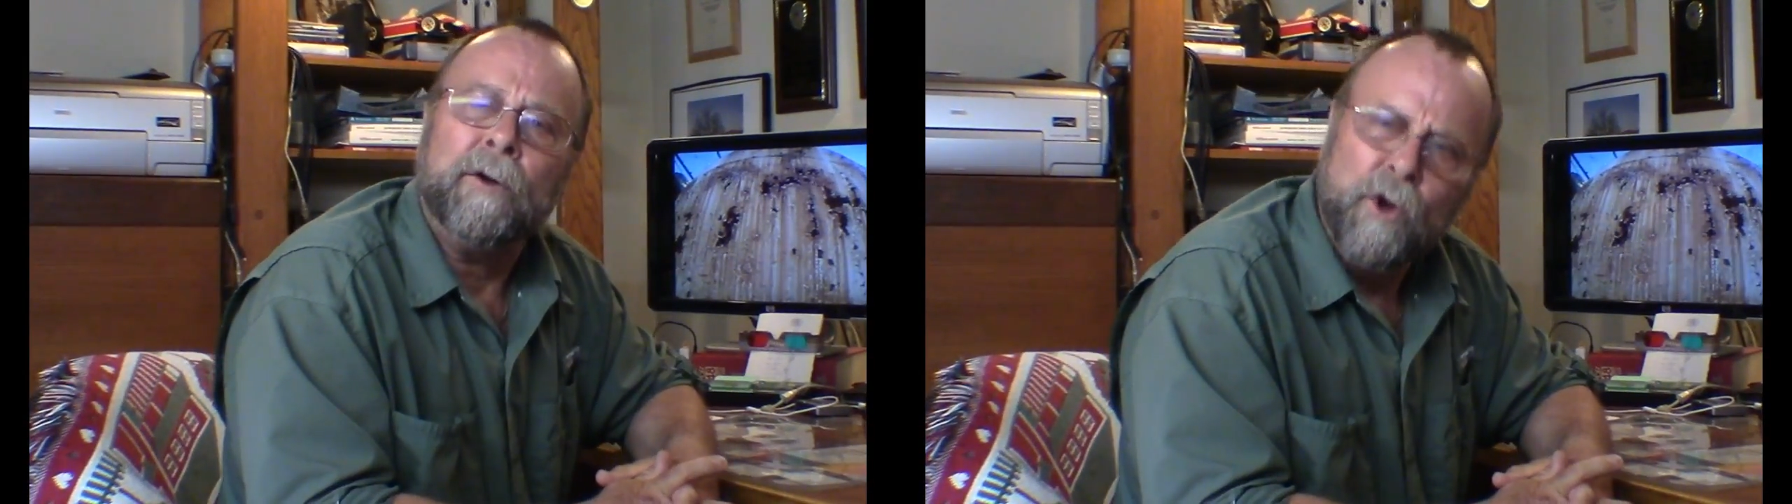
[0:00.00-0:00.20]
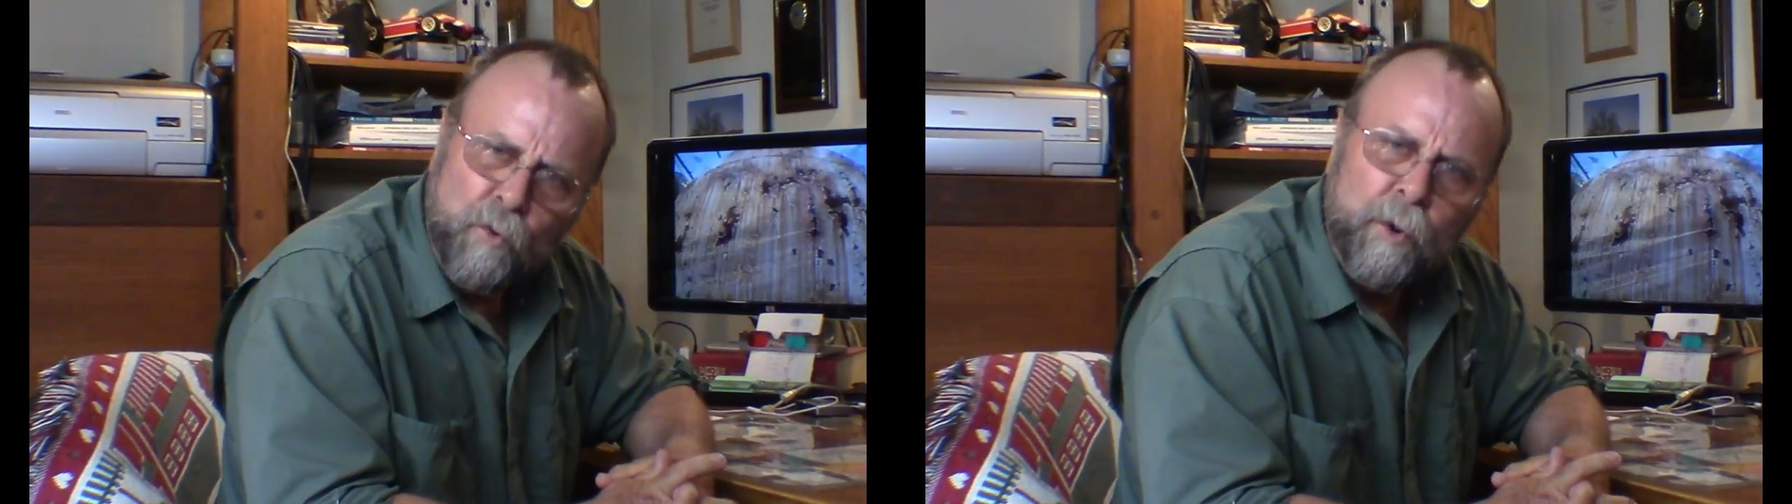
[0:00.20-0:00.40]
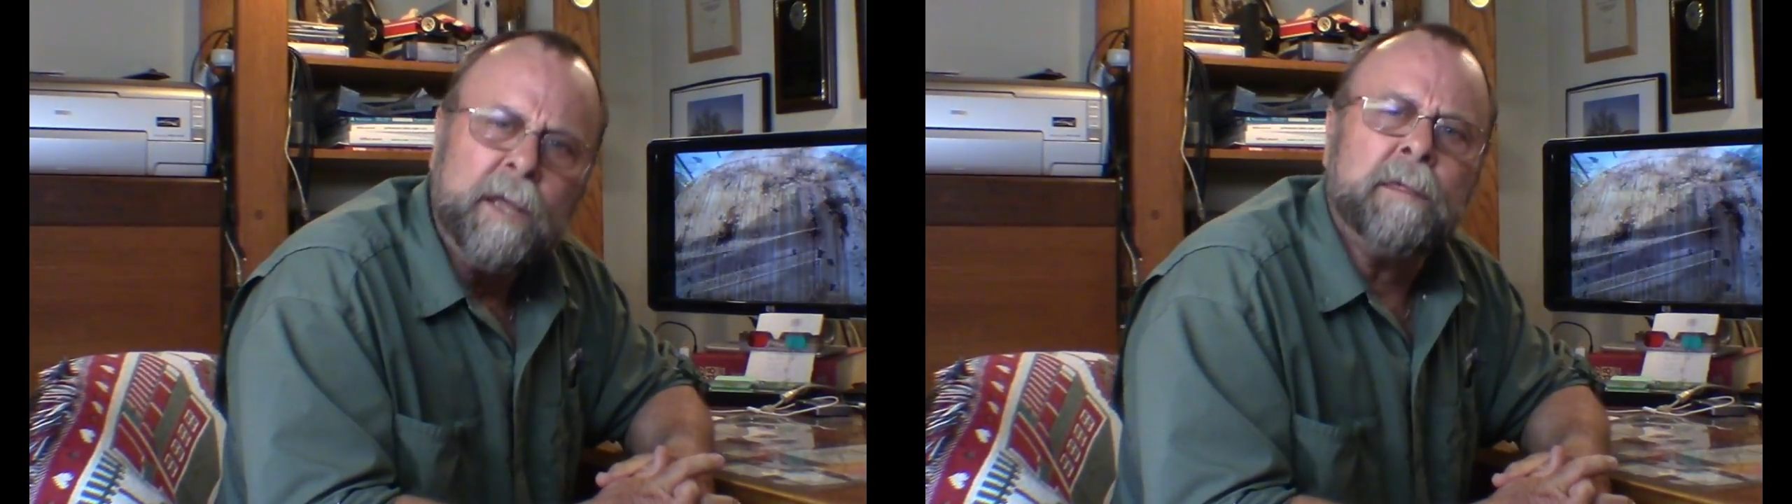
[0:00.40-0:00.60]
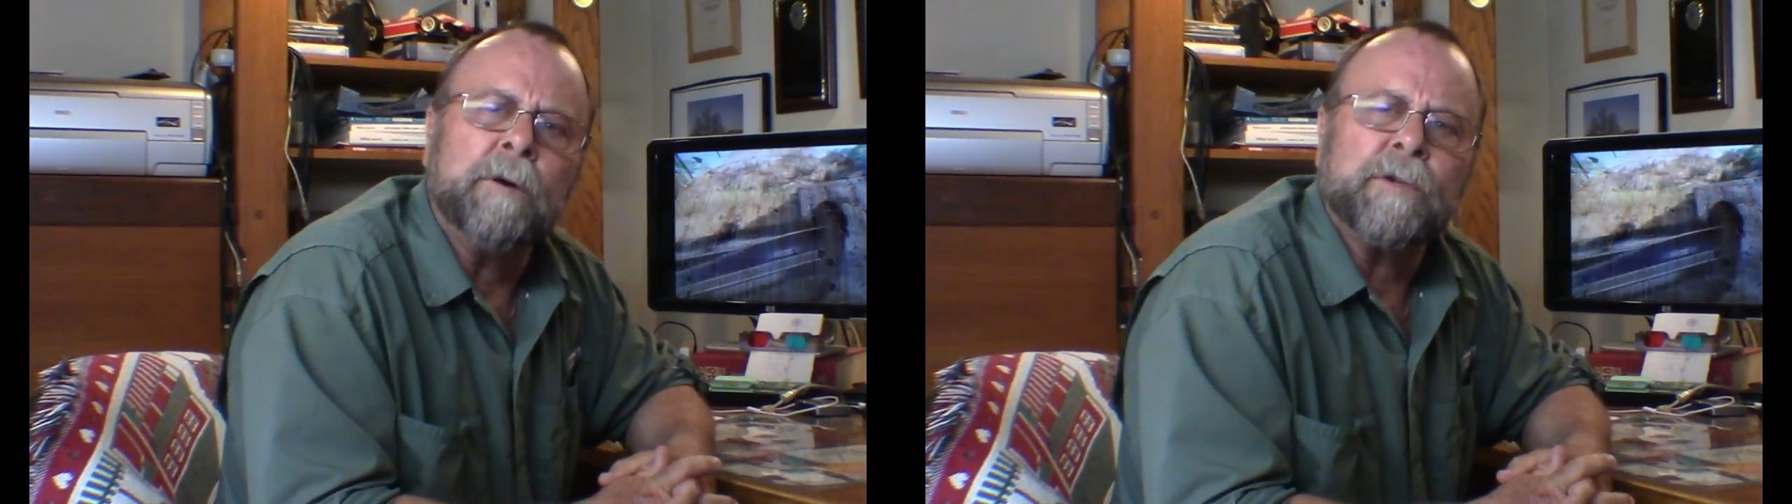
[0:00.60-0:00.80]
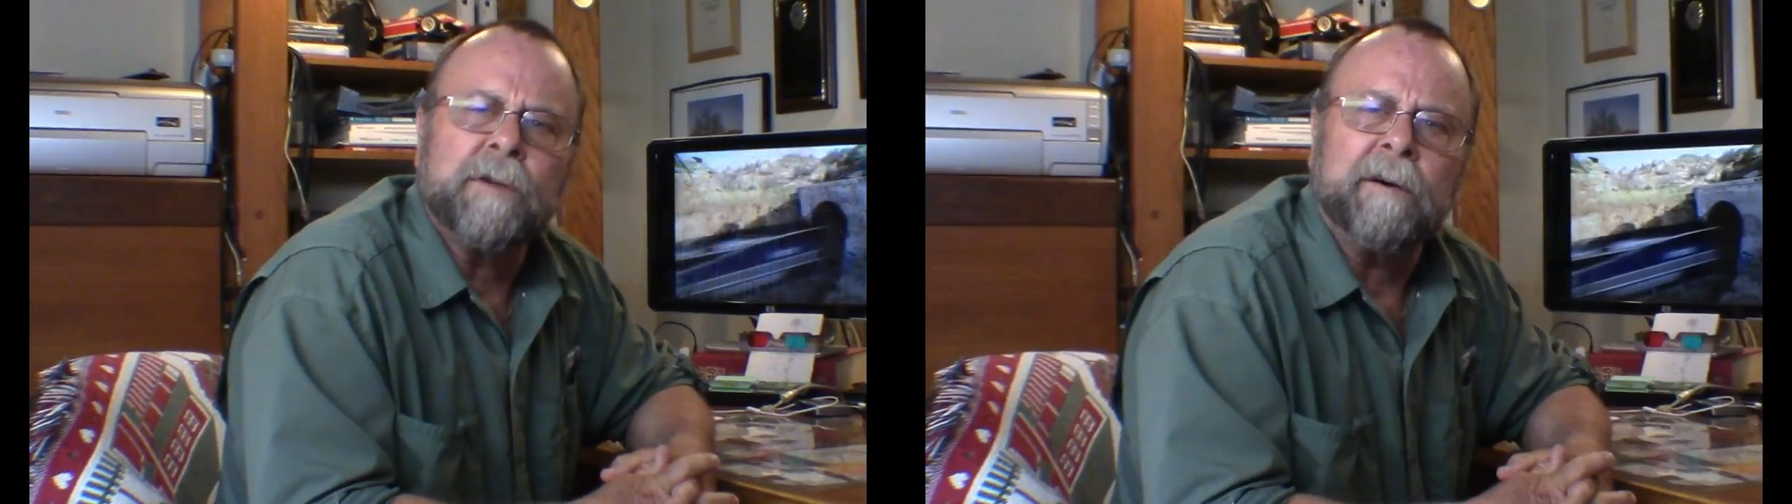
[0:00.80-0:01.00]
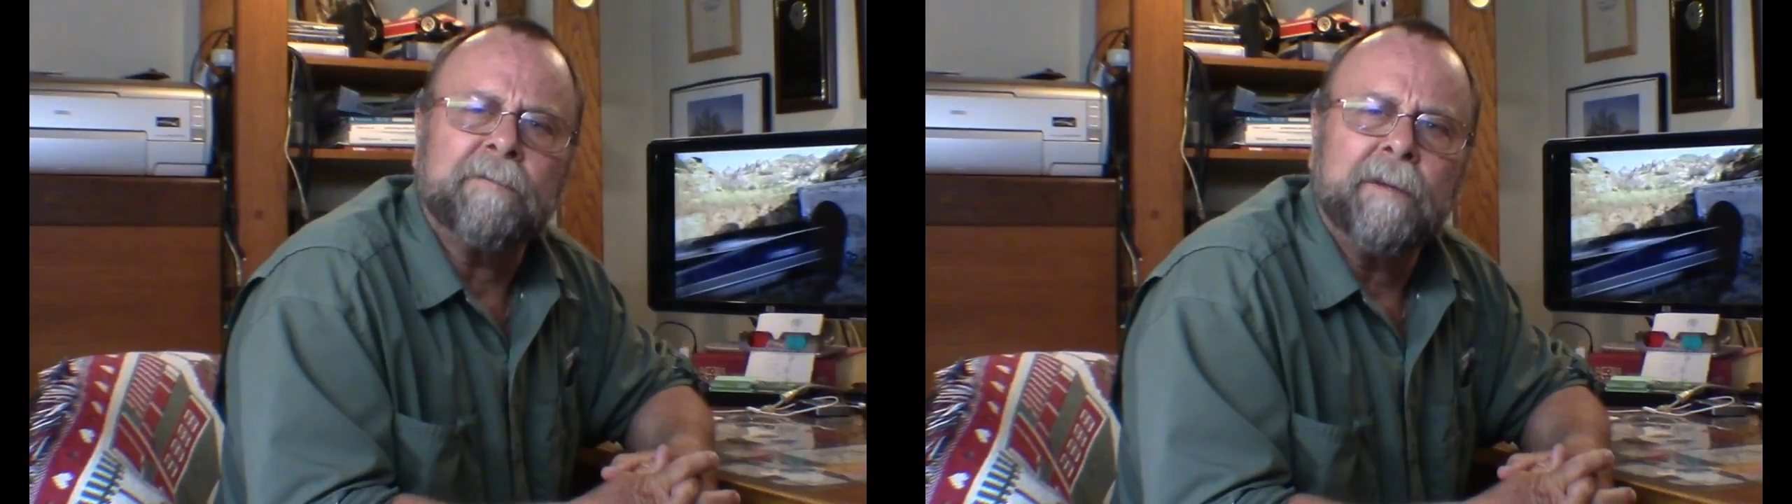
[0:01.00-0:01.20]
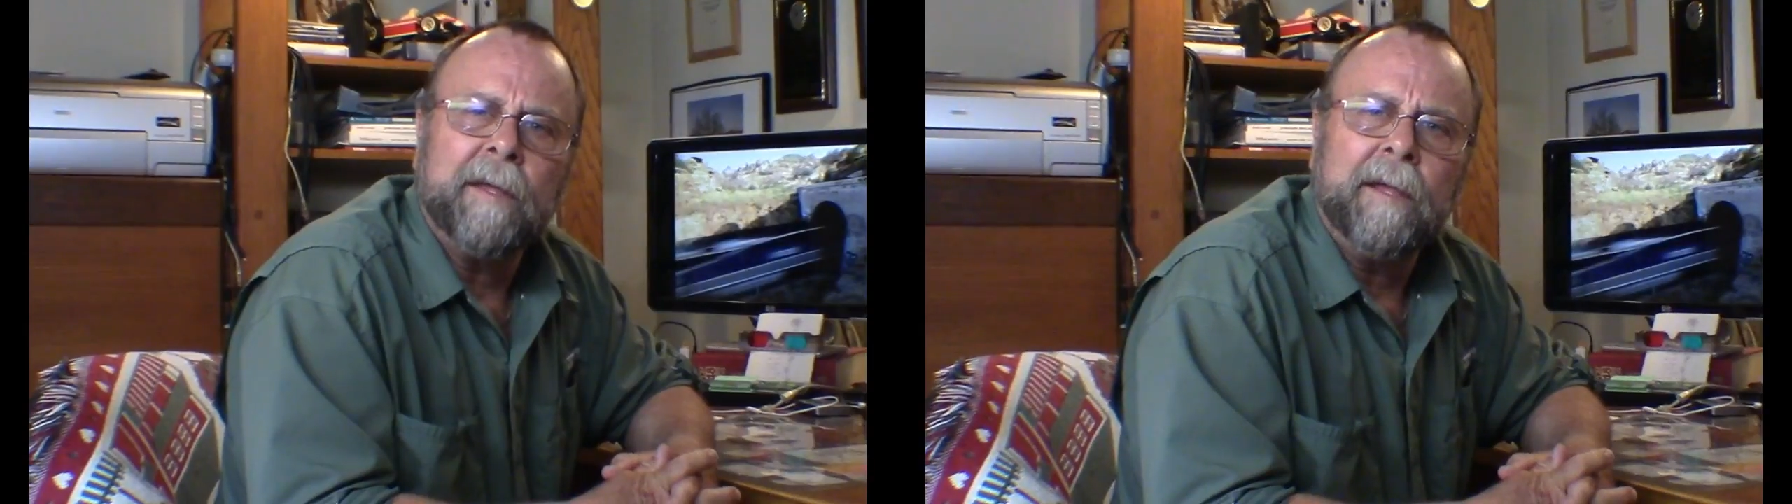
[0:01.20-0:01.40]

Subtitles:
Go read their stuff